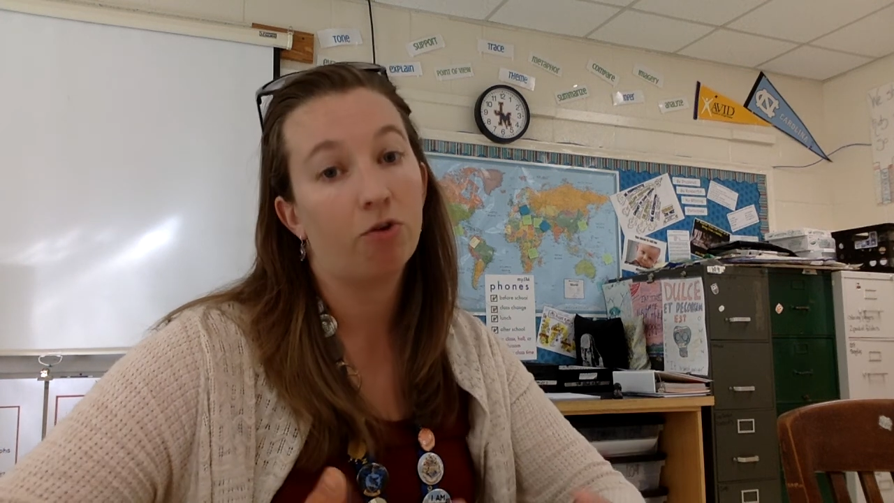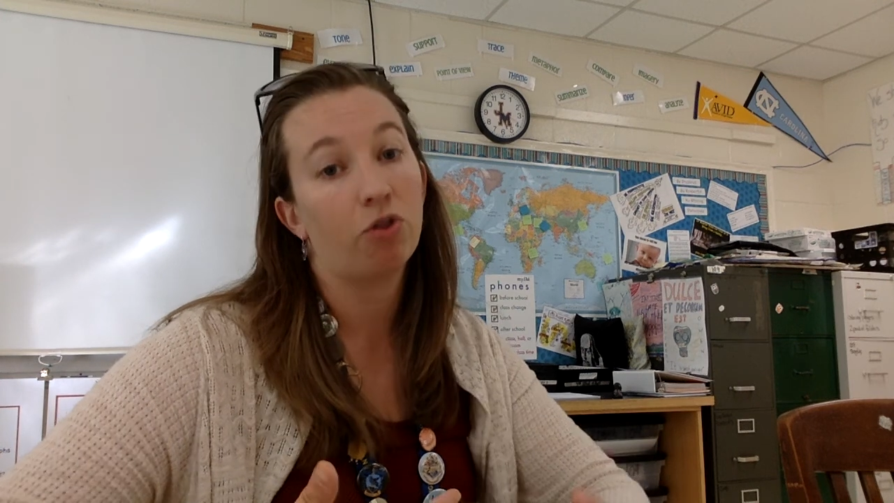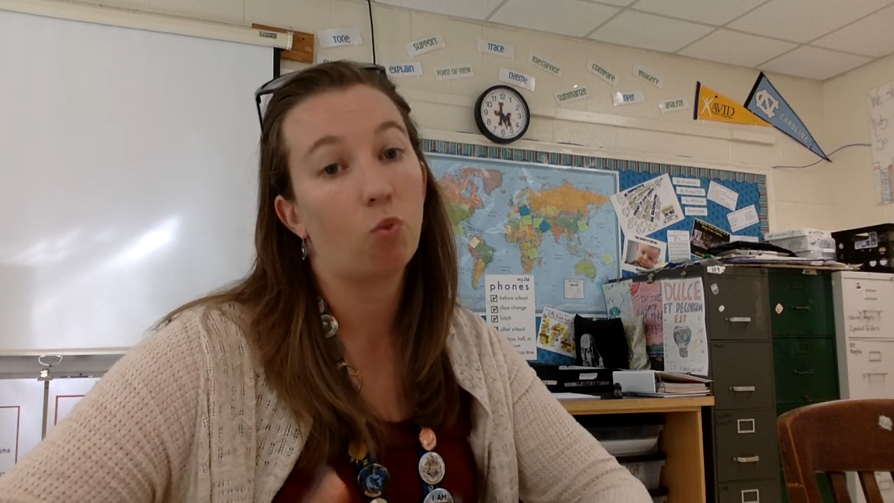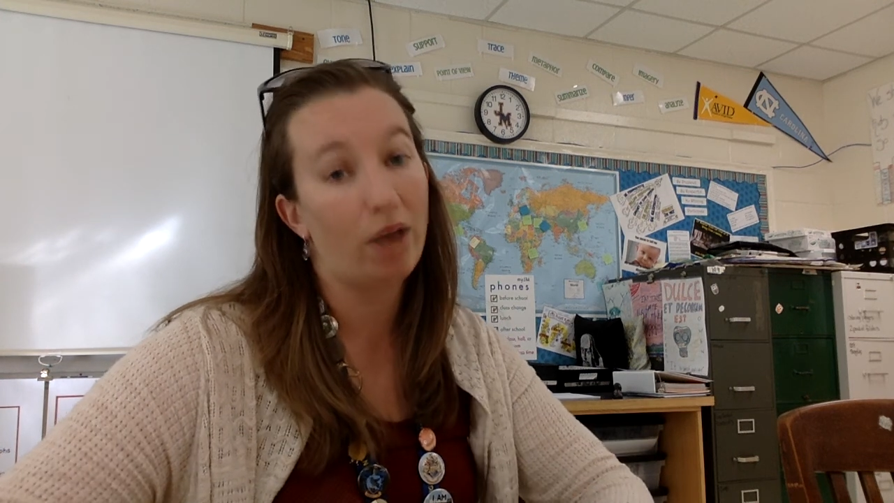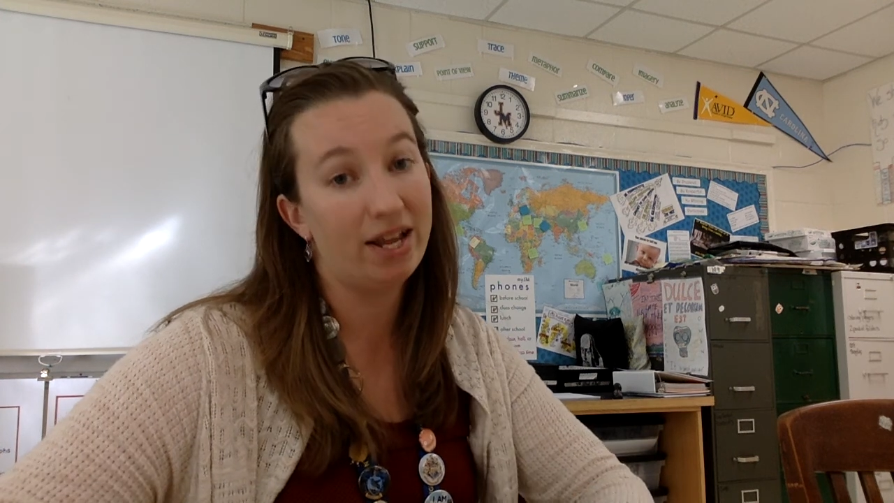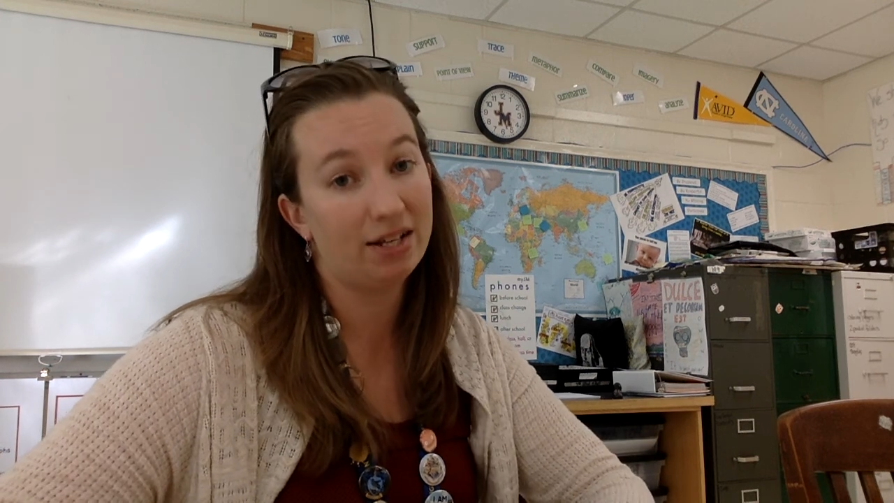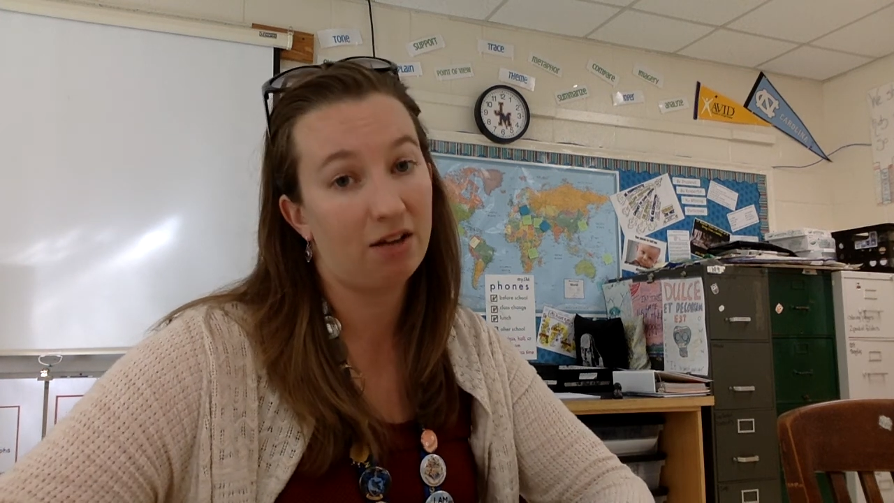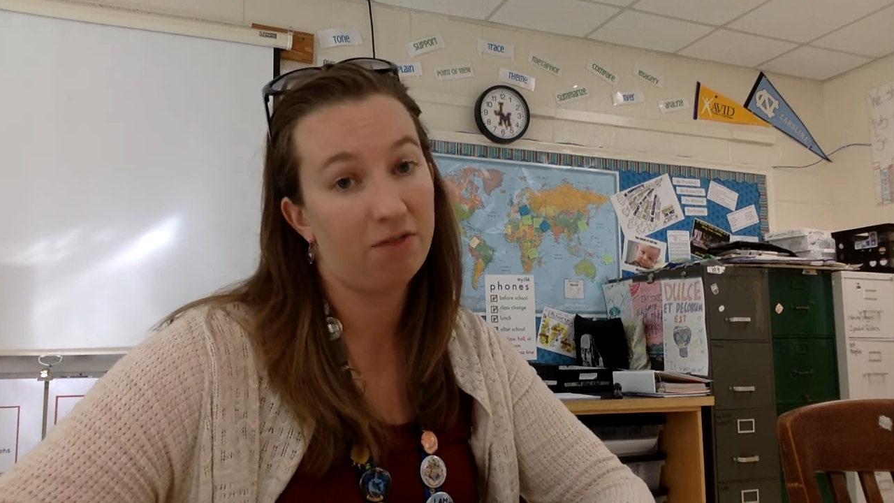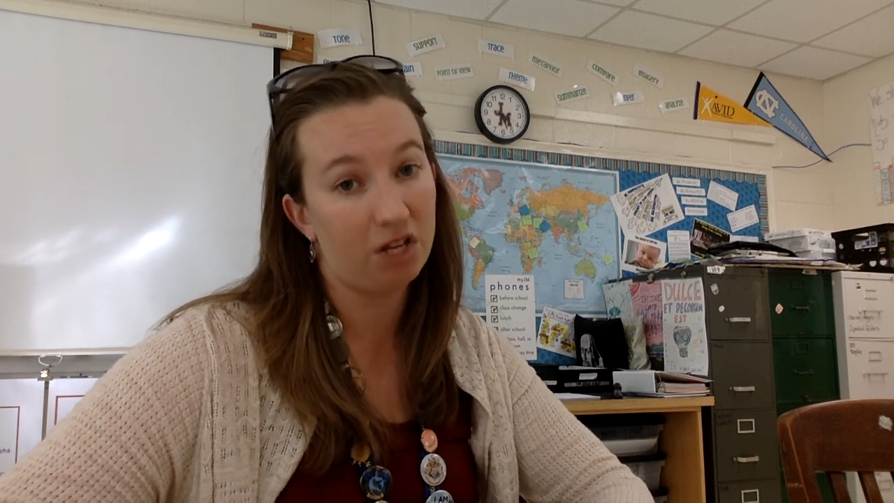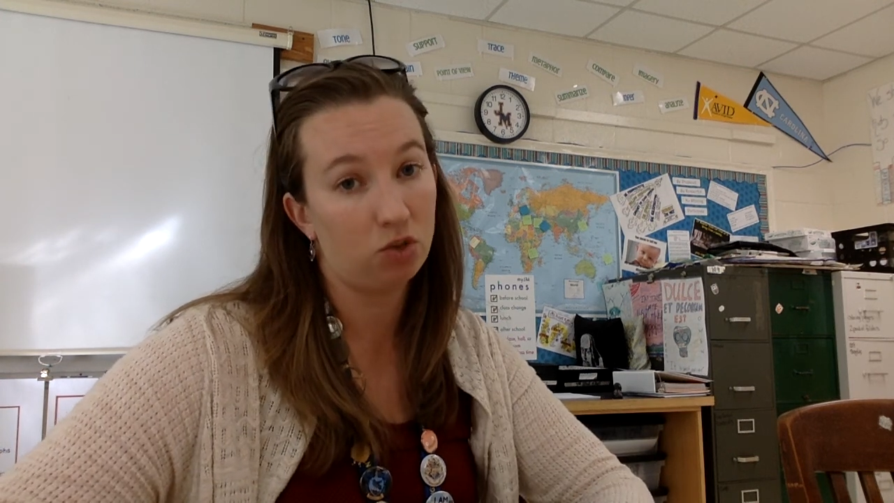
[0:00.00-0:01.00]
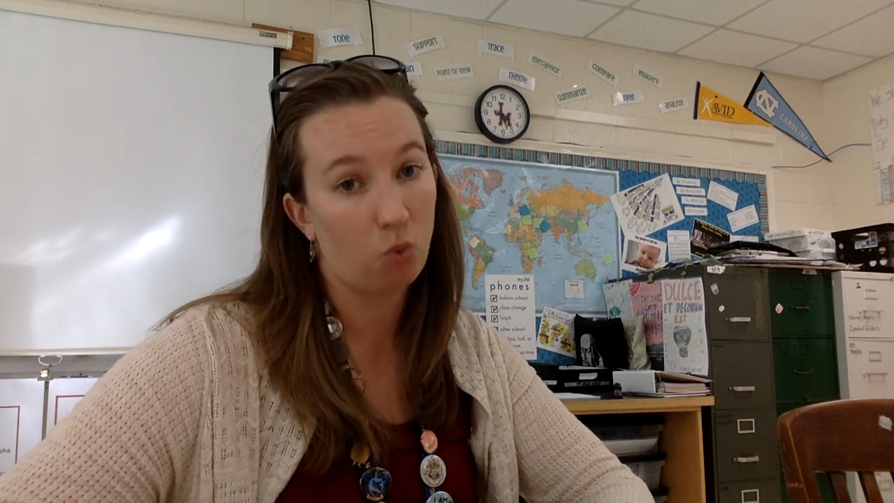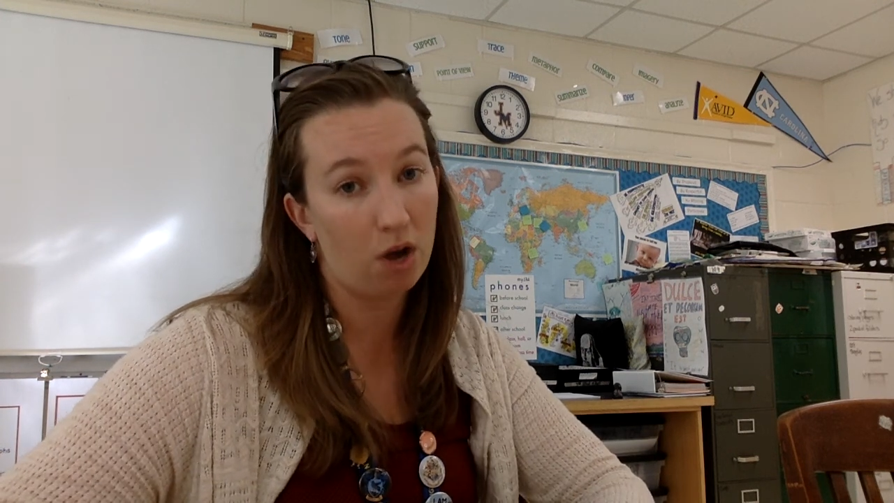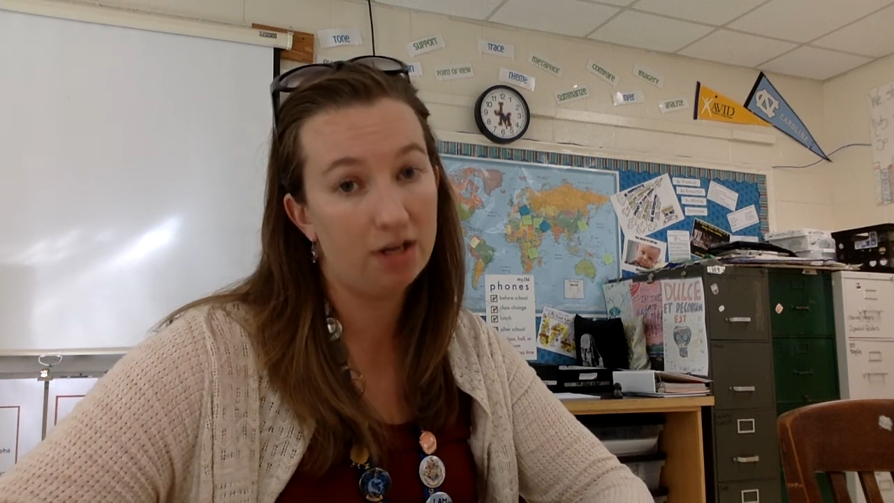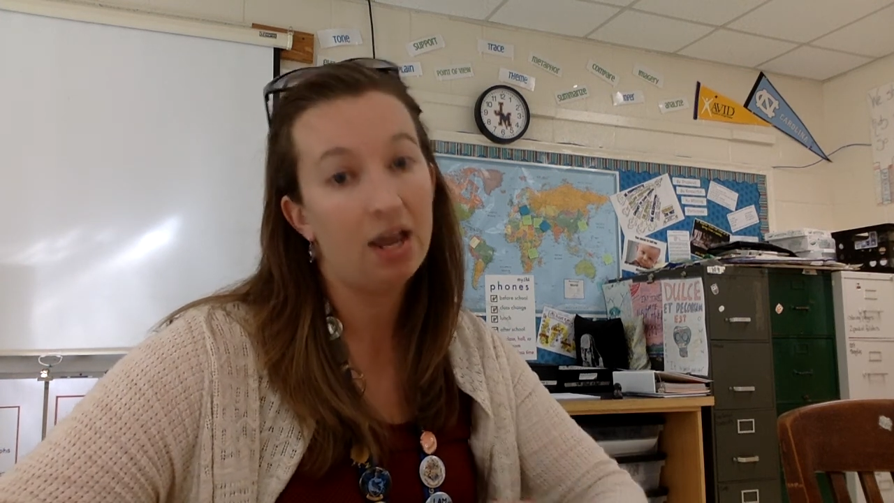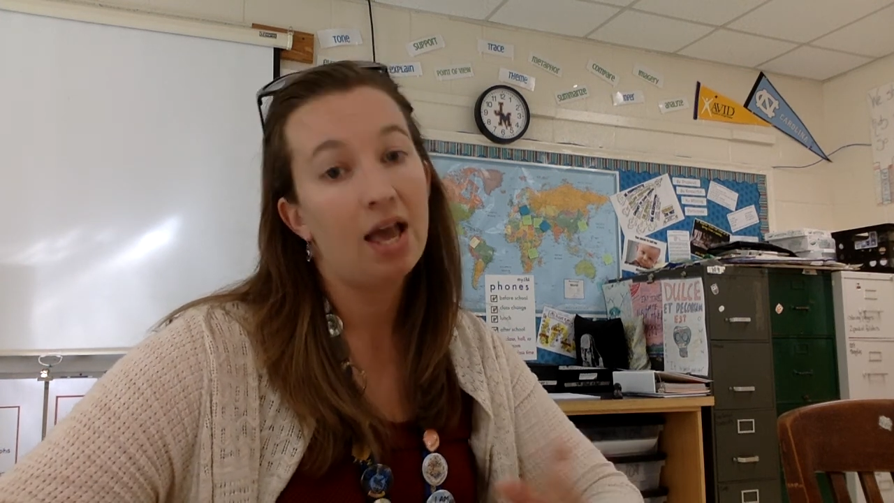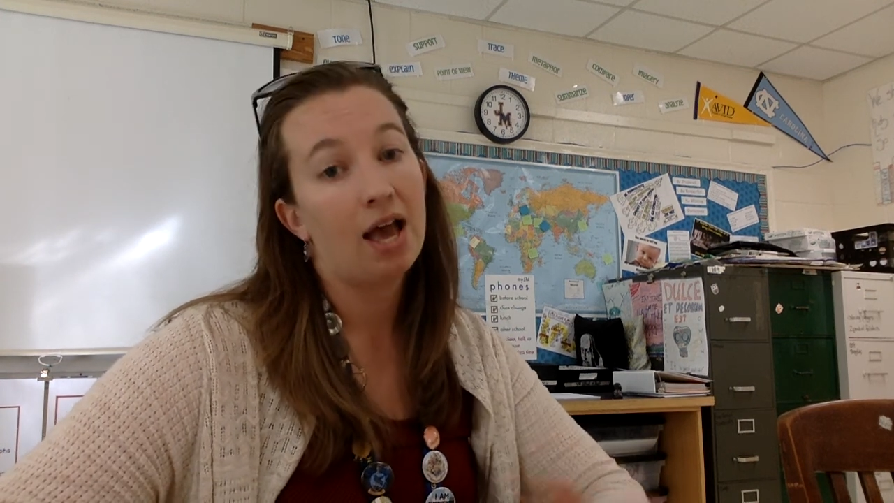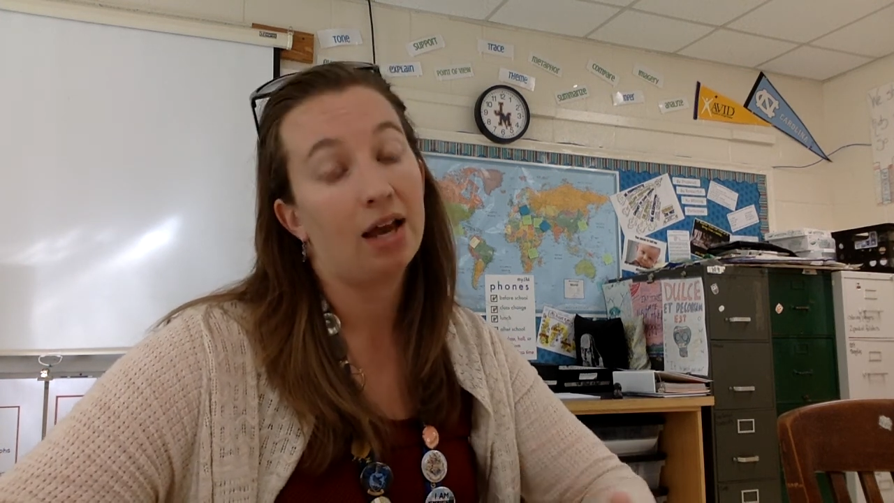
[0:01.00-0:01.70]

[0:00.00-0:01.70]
for the weight of each one,